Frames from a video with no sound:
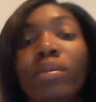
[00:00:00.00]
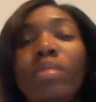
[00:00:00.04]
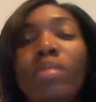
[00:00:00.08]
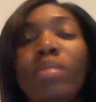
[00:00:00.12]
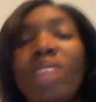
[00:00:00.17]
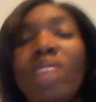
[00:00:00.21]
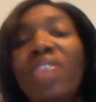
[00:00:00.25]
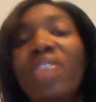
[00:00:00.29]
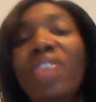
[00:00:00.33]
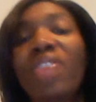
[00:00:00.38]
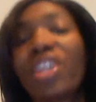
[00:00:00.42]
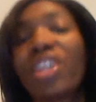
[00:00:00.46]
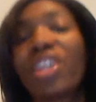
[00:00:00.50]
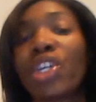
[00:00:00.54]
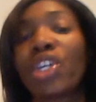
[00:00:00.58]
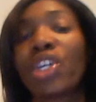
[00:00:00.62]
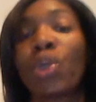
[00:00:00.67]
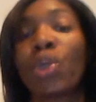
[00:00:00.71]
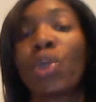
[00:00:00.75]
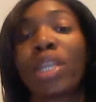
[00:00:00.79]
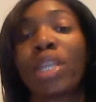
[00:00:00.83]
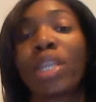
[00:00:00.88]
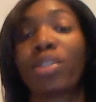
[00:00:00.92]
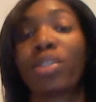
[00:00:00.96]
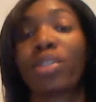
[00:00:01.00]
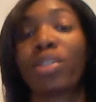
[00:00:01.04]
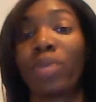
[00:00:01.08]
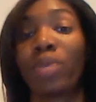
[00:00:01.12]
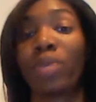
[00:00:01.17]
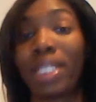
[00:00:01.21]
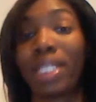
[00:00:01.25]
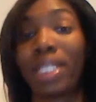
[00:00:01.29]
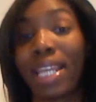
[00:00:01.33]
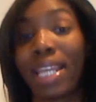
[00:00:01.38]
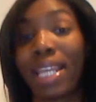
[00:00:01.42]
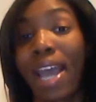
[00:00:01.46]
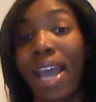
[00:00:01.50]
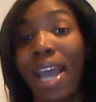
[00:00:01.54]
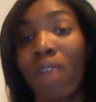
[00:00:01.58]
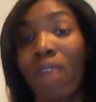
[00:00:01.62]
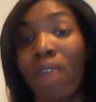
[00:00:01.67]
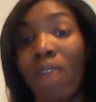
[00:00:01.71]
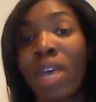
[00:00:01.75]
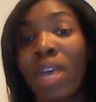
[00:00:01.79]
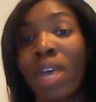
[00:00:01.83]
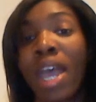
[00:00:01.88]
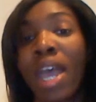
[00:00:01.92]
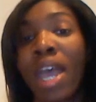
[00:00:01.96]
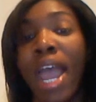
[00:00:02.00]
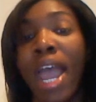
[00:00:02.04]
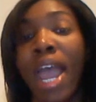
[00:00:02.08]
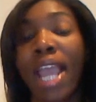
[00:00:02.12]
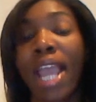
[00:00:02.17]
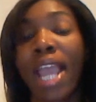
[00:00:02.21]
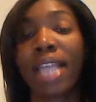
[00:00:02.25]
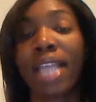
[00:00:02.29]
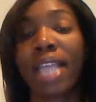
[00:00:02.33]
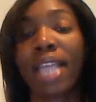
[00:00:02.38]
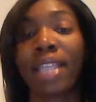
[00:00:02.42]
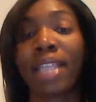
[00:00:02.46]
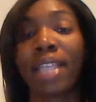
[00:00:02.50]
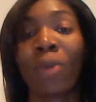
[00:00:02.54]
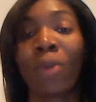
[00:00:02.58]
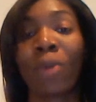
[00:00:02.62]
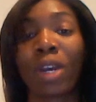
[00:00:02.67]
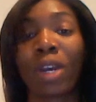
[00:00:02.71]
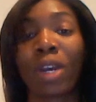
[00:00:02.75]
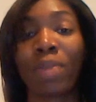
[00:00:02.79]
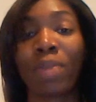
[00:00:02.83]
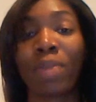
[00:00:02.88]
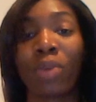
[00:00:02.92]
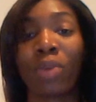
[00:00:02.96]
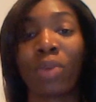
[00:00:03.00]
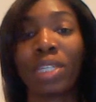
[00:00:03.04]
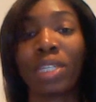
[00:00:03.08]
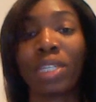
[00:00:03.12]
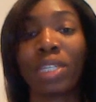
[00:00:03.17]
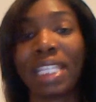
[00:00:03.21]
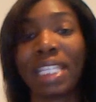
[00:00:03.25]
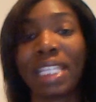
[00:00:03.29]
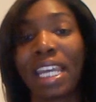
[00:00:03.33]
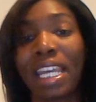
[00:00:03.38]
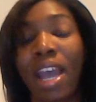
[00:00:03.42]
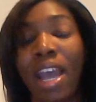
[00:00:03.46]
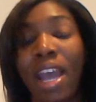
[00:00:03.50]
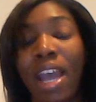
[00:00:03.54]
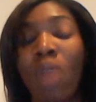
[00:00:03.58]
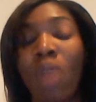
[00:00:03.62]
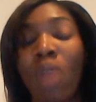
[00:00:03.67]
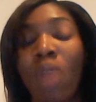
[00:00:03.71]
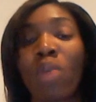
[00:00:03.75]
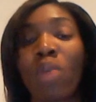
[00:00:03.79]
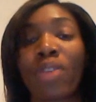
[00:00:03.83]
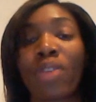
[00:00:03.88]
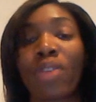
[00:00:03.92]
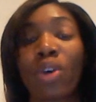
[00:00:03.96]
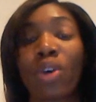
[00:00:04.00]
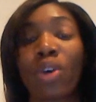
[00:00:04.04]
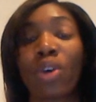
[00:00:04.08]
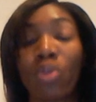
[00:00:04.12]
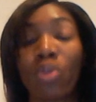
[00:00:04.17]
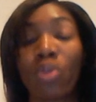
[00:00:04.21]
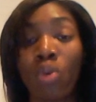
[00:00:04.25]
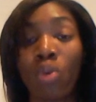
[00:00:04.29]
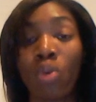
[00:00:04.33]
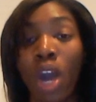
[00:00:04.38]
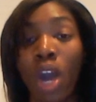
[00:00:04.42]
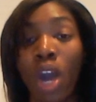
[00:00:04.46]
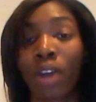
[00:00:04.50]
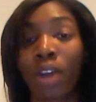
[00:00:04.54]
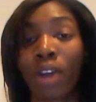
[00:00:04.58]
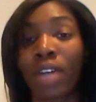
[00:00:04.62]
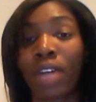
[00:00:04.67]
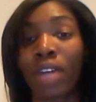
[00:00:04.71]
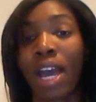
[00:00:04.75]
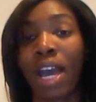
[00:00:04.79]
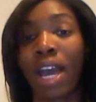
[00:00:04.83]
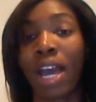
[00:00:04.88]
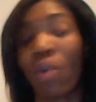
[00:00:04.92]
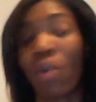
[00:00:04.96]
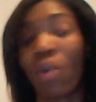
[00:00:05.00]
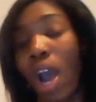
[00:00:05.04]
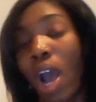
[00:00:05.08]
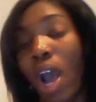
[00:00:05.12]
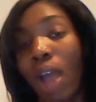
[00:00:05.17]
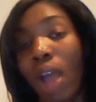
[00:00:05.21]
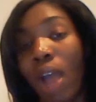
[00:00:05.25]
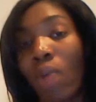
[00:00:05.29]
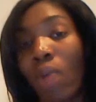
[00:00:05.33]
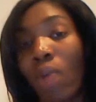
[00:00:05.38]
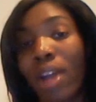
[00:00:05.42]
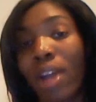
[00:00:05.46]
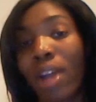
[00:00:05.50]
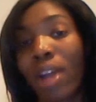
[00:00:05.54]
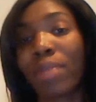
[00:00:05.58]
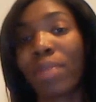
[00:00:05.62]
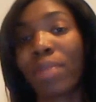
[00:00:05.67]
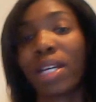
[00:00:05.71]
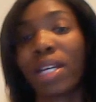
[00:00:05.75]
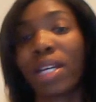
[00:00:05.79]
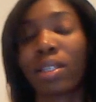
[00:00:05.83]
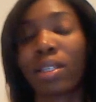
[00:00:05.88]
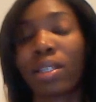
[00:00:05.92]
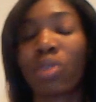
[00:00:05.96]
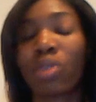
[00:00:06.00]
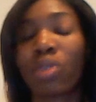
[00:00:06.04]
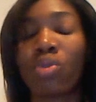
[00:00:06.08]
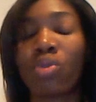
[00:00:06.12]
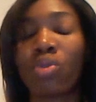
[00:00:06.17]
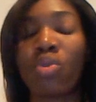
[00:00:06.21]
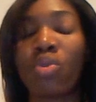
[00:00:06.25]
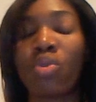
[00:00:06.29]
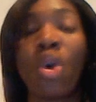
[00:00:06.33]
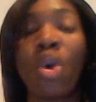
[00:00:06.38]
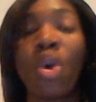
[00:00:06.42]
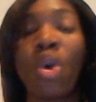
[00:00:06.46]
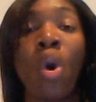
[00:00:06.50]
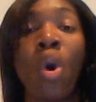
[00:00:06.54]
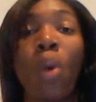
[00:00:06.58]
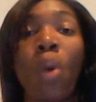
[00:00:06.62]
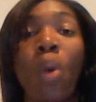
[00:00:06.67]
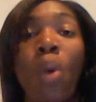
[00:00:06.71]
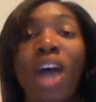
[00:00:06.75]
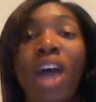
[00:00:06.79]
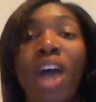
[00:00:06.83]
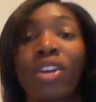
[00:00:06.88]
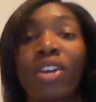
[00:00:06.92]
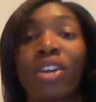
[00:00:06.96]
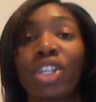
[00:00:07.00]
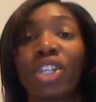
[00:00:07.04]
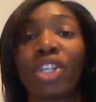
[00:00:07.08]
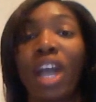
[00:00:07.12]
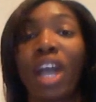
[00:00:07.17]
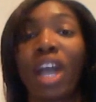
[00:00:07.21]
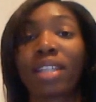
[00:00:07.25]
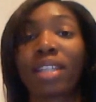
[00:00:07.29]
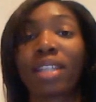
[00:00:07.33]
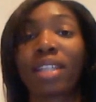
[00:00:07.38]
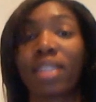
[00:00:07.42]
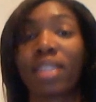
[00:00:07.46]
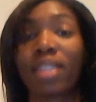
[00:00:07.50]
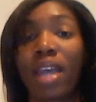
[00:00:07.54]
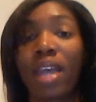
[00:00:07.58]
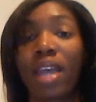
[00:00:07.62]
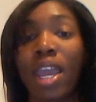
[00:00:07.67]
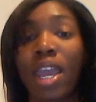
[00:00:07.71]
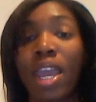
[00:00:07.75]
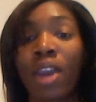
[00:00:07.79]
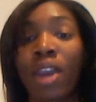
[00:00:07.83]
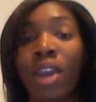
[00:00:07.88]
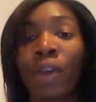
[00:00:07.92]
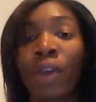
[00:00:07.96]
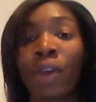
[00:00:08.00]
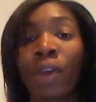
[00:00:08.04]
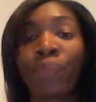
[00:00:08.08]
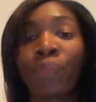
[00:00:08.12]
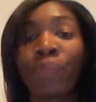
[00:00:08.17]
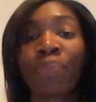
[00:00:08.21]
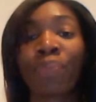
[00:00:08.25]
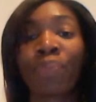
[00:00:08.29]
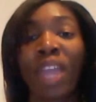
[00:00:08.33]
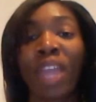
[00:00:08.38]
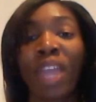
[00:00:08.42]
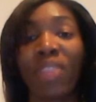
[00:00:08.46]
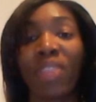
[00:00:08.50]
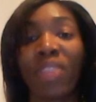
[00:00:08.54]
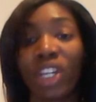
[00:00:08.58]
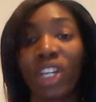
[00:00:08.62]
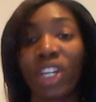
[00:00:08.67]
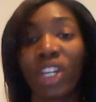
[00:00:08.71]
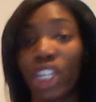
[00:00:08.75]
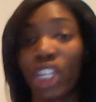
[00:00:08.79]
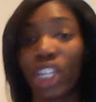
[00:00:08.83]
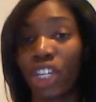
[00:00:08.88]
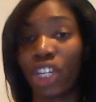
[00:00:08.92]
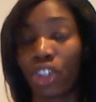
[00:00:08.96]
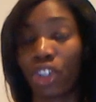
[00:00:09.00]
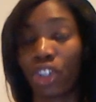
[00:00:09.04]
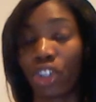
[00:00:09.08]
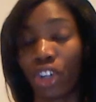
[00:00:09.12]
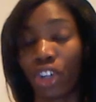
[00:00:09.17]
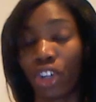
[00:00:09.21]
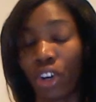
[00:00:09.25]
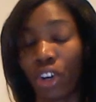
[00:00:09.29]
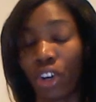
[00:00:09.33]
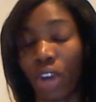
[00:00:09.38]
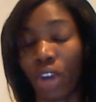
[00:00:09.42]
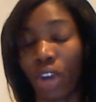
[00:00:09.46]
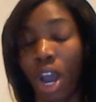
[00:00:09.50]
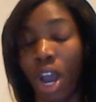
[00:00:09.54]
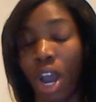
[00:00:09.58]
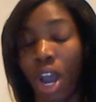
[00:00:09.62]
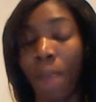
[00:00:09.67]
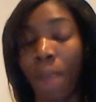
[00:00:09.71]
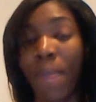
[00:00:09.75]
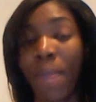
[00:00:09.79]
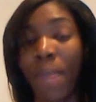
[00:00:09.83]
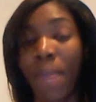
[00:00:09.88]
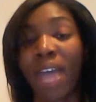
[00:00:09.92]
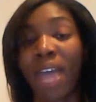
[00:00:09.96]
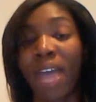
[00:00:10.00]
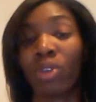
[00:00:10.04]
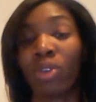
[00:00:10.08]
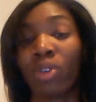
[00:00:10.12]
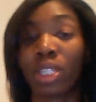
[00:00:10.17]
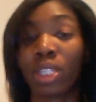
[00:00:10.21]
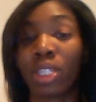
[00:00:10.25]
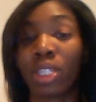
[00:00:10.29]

Then you're going to rinse it out, and I recommend rinsing it out with cool water, not hot water, because cool water shocks the hair, and the conditioner binds